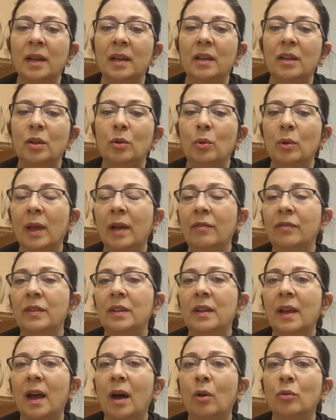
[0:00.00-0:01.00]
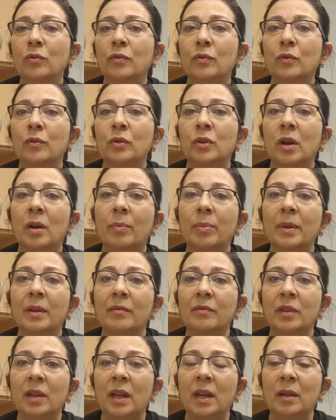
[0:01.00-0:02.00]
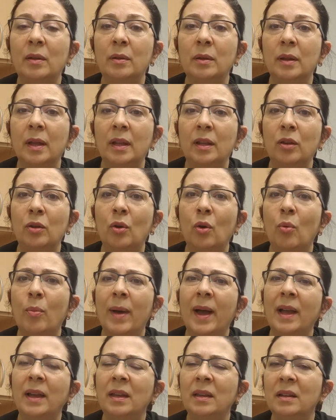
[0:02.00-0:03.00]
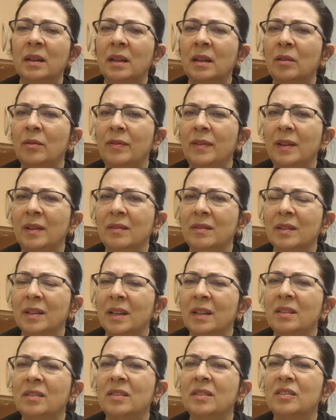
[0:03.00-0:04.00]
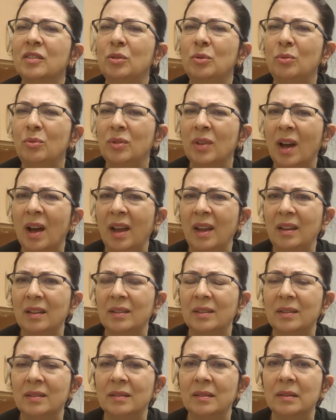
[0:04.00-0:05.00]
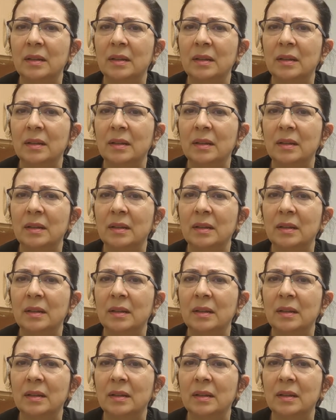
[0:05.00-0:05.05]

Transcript: you left it out for a couple of days and you go back in and it feels like it's too tight.